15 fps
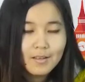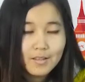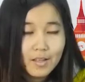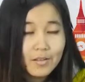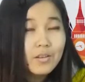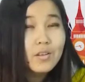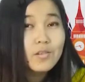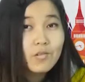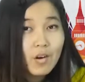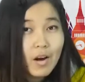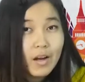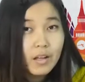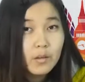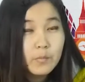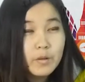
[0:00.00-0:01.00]
That is
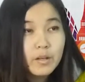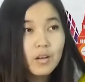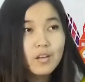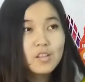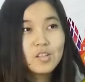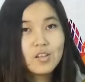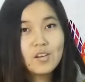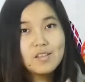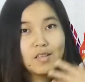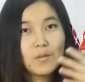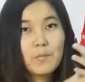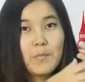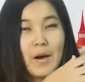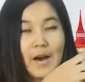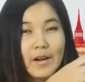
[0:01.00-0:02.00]
right, because there is a
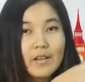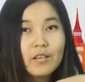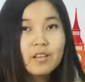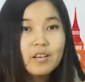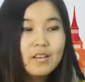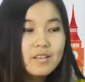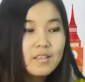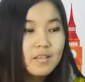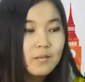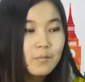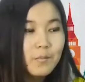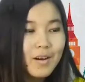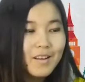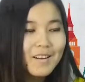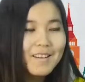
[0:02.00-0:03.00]

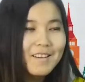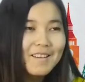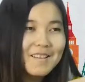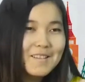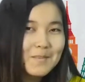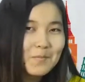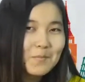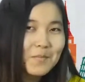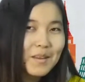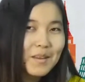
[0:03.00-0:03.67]
parallelism.